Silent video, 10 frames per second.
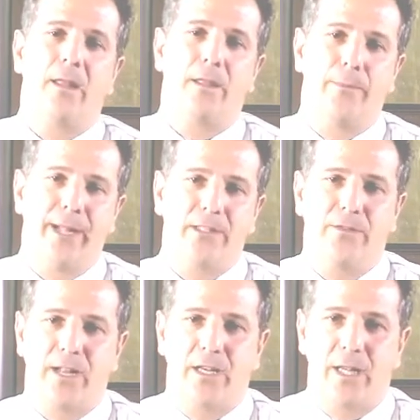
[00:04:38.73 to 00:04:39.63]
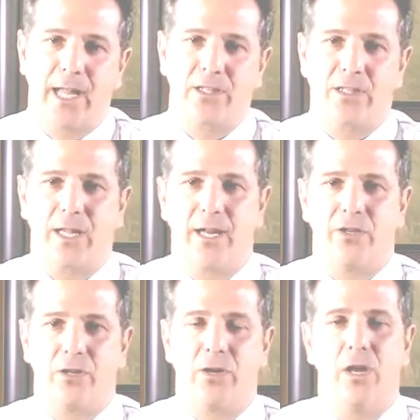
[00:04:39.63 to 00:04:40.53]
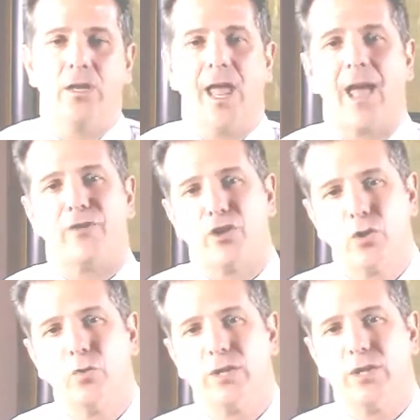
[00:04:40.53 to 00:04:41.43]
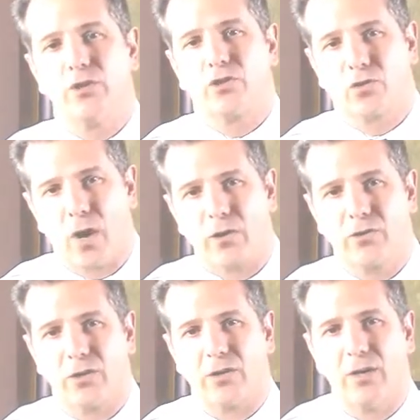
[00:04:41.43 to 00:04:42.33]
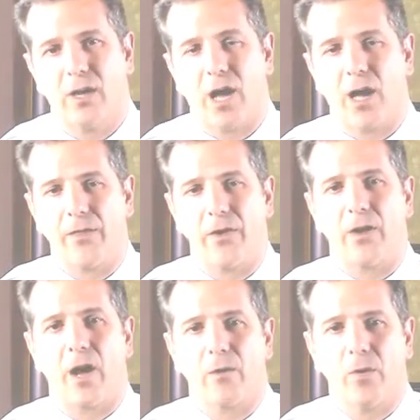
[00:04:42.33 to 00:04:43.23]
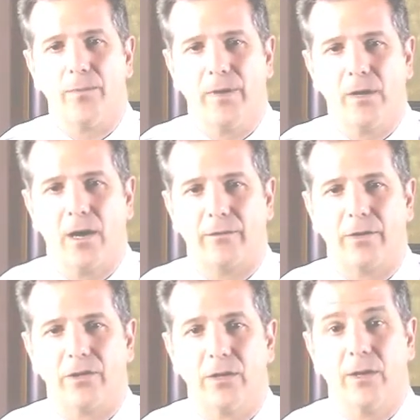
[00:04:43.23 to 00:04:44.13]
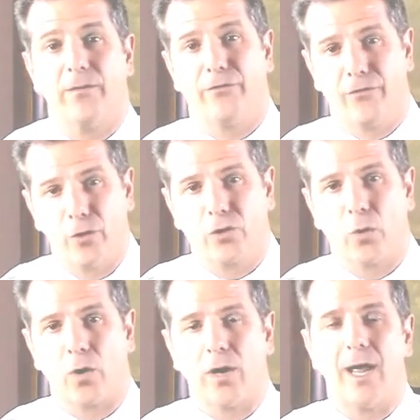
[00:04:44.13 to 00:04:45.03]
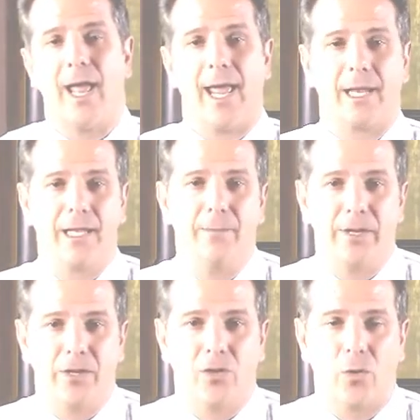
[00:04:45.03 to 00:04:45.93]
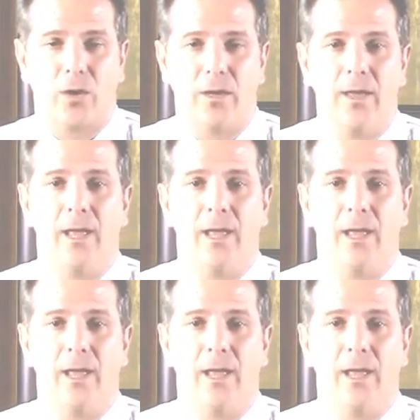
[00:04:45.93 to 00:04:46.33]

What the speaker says: the Pennsylvania legislature to have a two-tiered structure on their automobile coverage, full tort and limited tort.